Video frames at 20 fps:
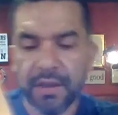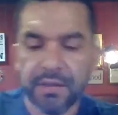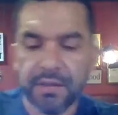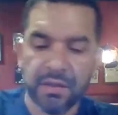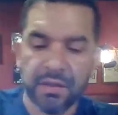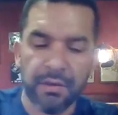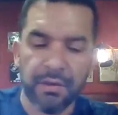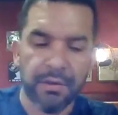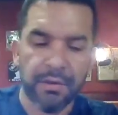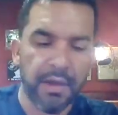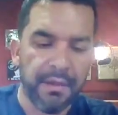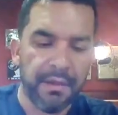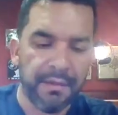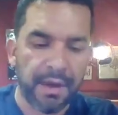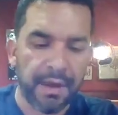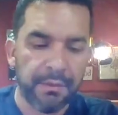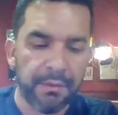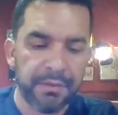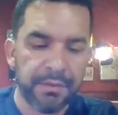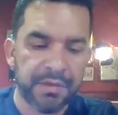So
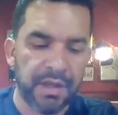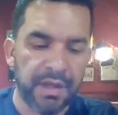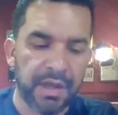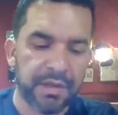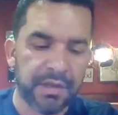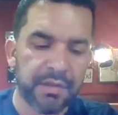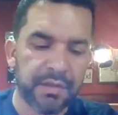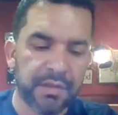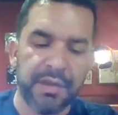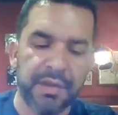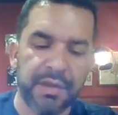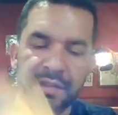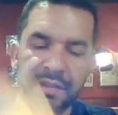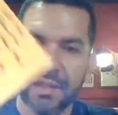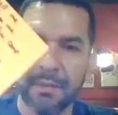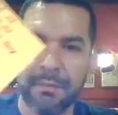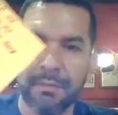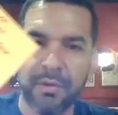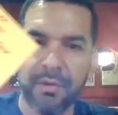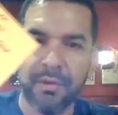that was the next 3:
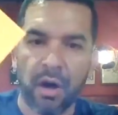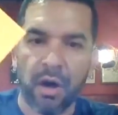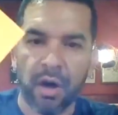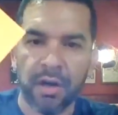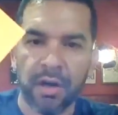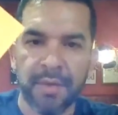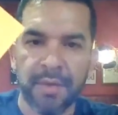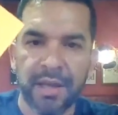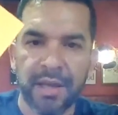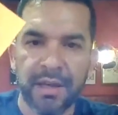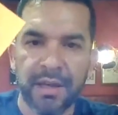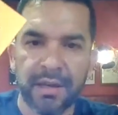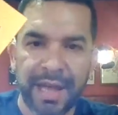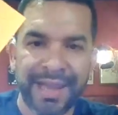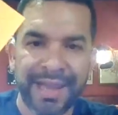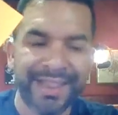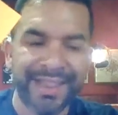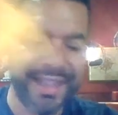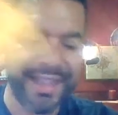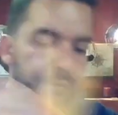simple, automated,
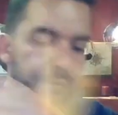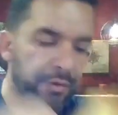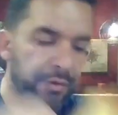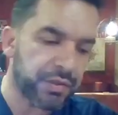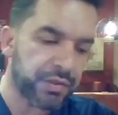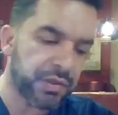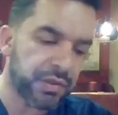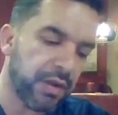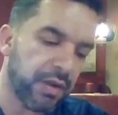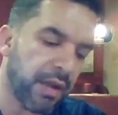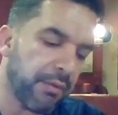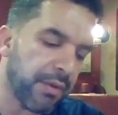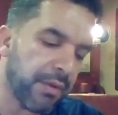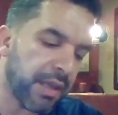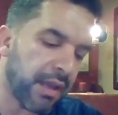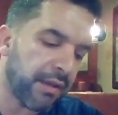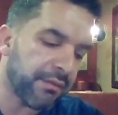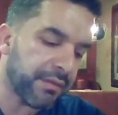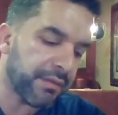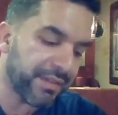and leveraged. So now we
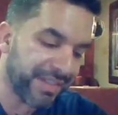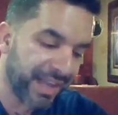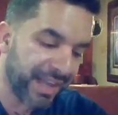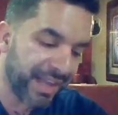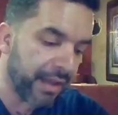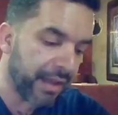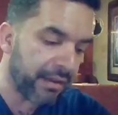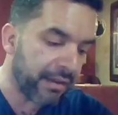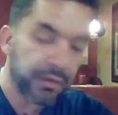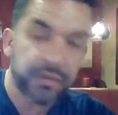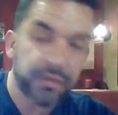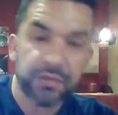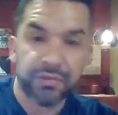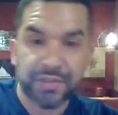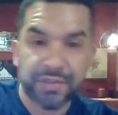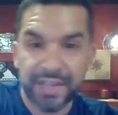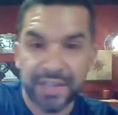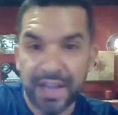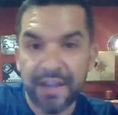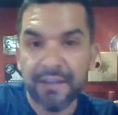have 10. Those are
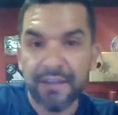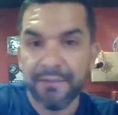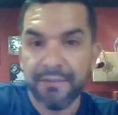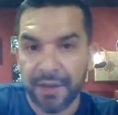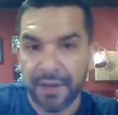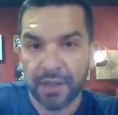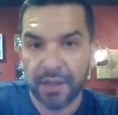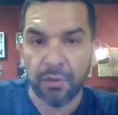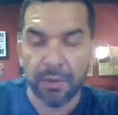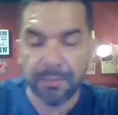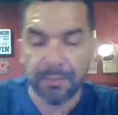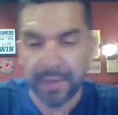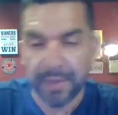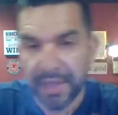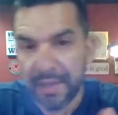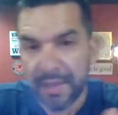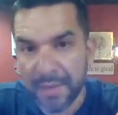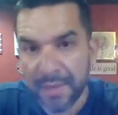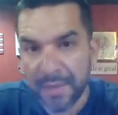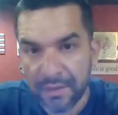10 follow-up
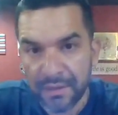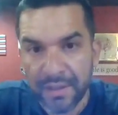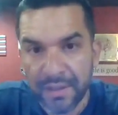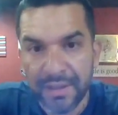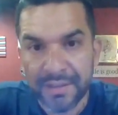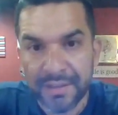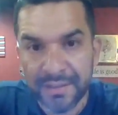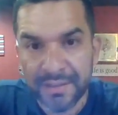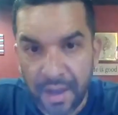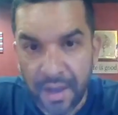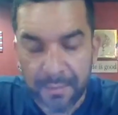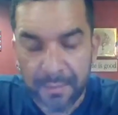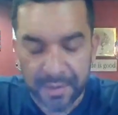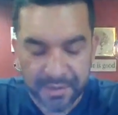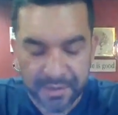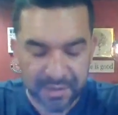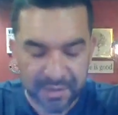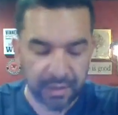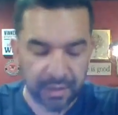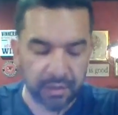email
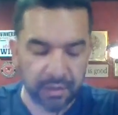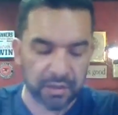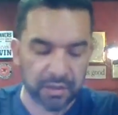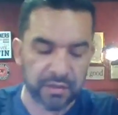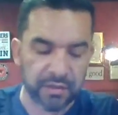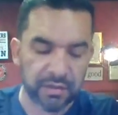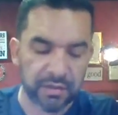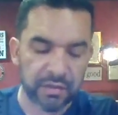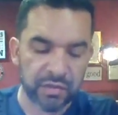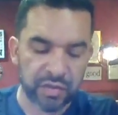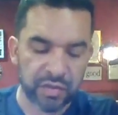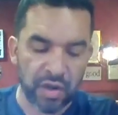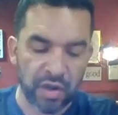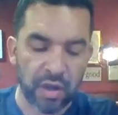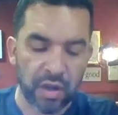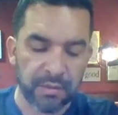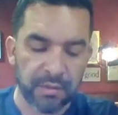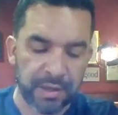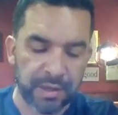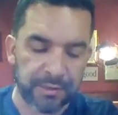topics that you can
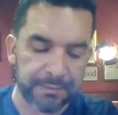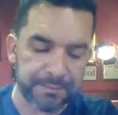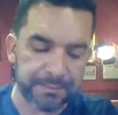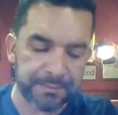talk about.